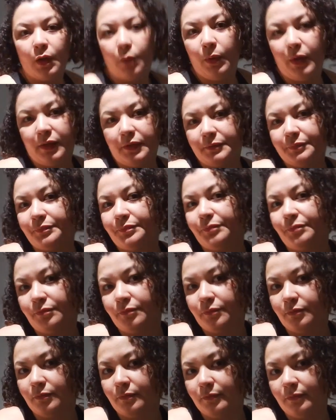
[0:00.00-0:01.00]
Well,
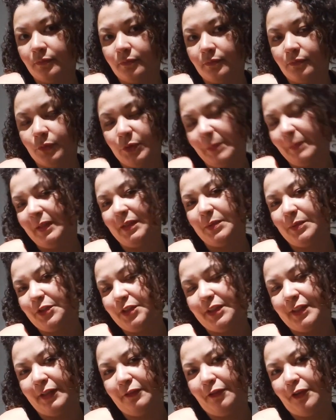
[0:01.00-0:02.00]
we might as well
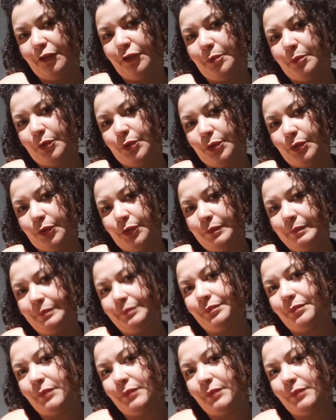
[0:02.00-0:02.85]
just give you a room tour.